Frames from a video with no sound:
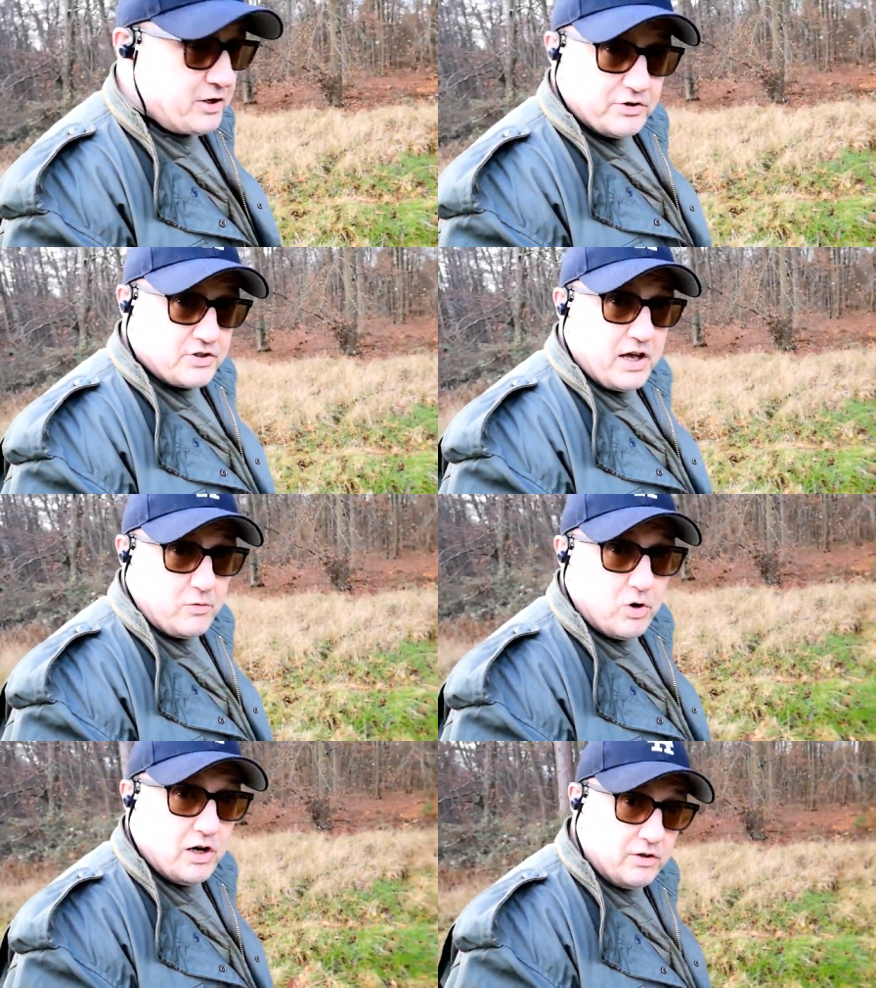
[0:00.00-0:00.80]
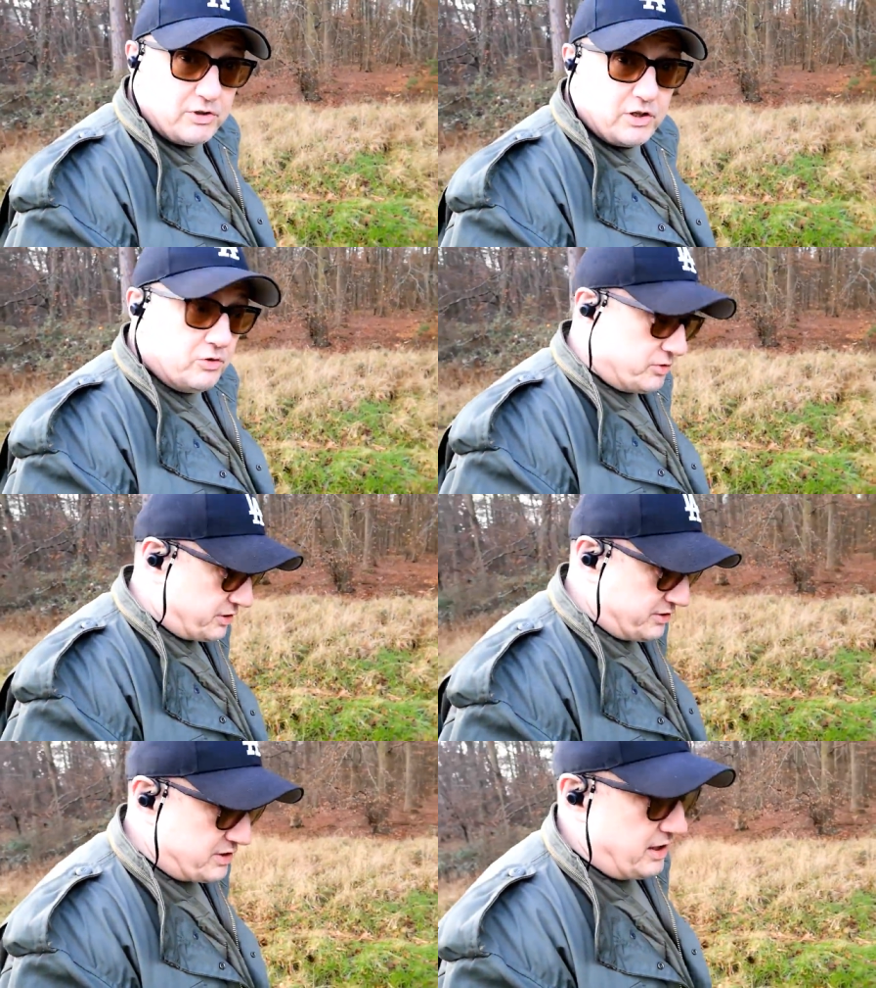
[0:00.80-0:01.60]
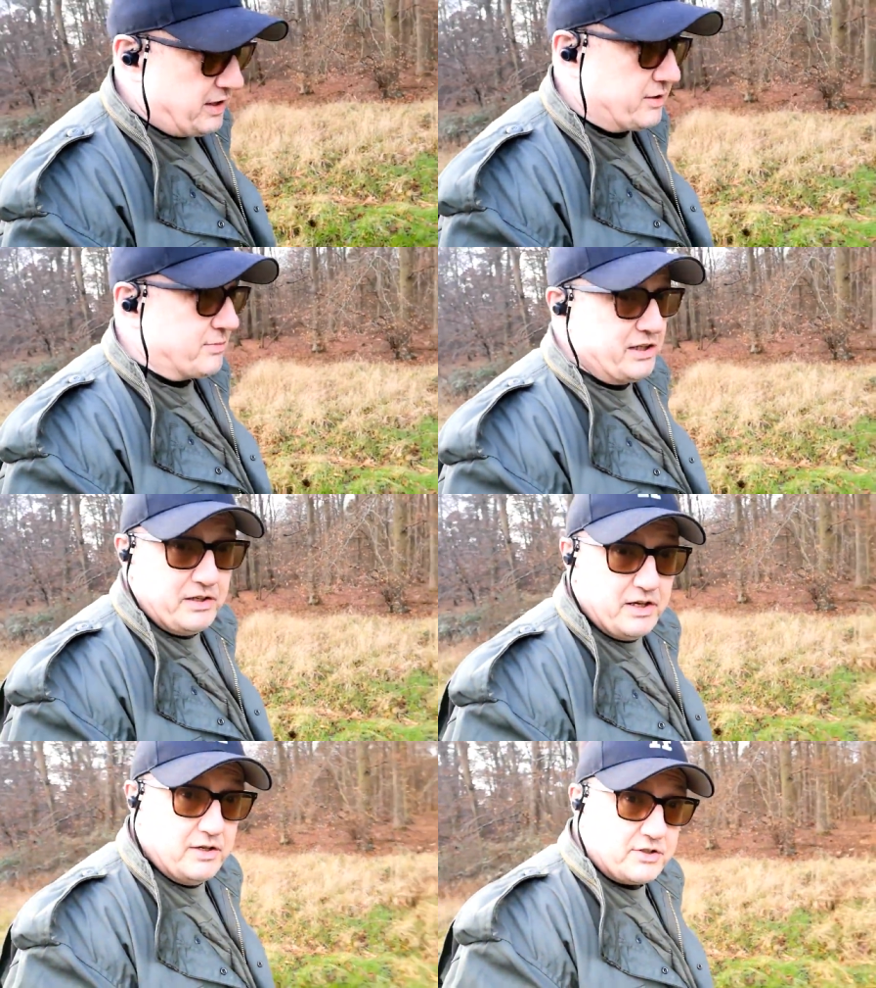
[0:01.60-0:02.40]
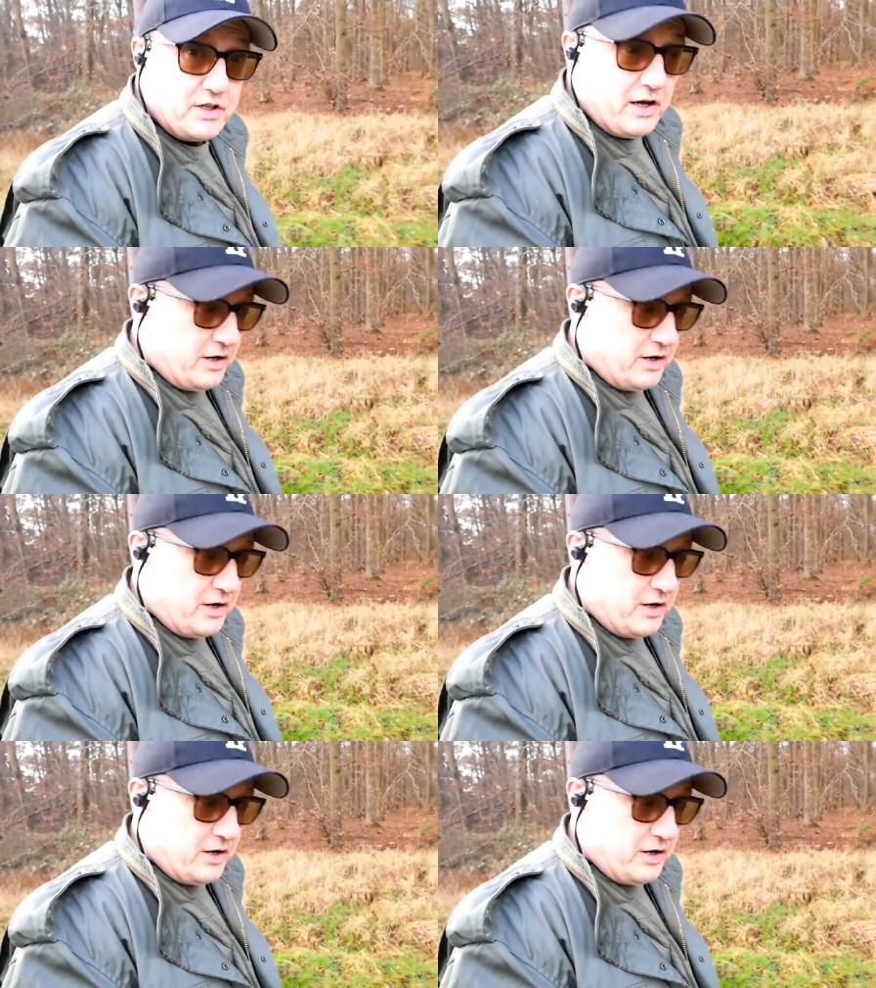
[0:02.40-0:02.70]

because they were recorded like many years